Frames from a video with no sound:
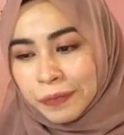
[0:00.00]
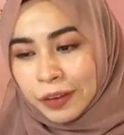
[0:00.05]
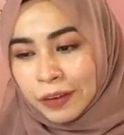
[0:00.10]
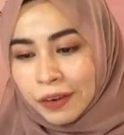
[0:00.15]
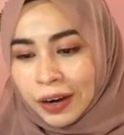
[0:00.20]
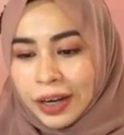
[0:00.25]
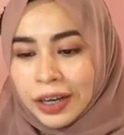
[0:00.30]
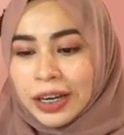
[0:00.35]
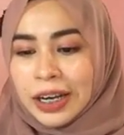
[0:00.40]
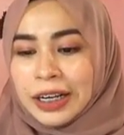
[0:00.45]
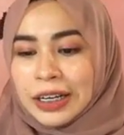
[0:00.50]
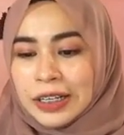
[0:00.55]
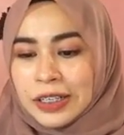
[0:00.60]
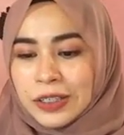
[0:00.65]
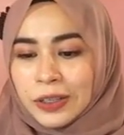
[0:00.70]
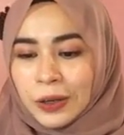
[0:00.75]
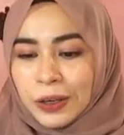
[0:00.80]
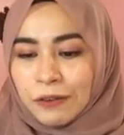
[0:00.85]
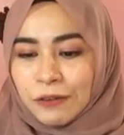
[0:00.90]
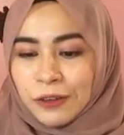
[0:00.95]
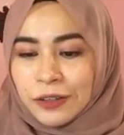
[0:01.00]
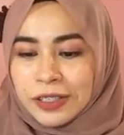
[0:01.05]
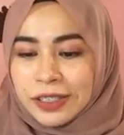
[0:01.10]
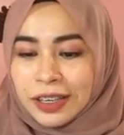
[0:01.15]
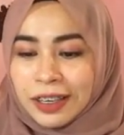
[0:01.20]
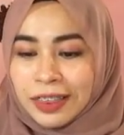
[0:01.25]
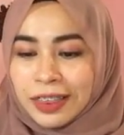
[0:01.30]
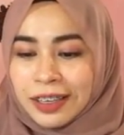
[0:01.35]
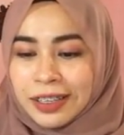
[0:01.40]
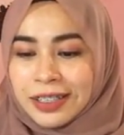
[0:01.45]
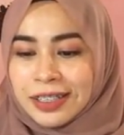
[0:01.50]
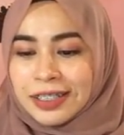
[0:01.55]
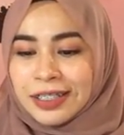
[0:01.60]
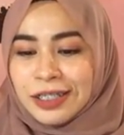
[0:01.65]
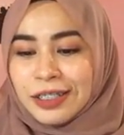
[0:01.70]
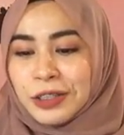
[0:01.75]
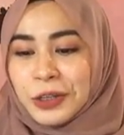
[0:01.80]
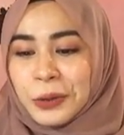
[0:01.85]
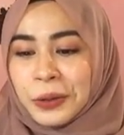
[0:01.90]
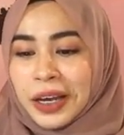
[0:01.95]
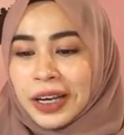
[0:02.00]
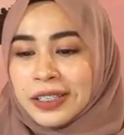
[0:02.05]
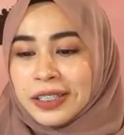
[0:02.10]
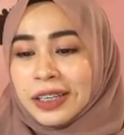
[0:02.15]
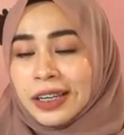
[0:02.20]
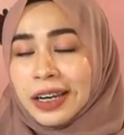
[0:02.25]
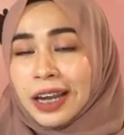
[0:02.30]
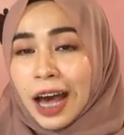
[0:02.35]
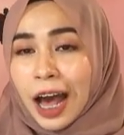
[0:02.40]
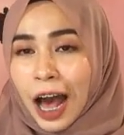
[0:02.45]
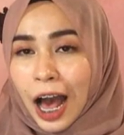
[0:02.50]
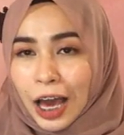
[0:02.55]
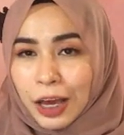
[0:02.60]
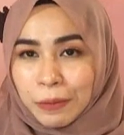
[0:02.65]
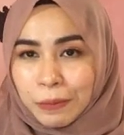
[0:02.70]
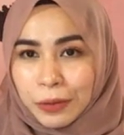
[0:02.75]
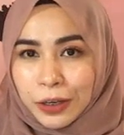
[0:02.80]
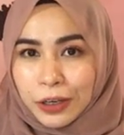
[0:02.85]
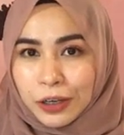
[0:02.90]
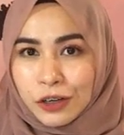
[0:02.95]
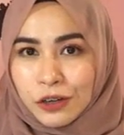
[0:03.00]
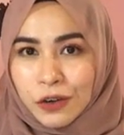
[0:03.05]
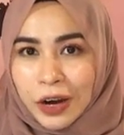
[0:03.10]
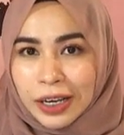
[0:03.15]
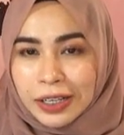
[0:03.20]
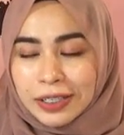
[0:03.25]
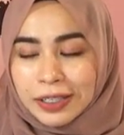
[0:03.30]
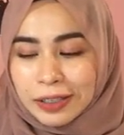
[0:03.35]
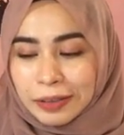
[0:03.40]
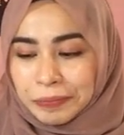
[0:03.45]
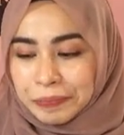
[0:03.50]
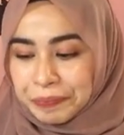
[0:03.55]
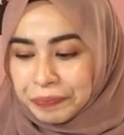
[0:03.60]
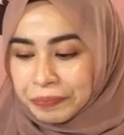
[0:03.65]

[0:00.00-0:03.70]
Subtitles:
All right. So if you see this, is known as an IP address.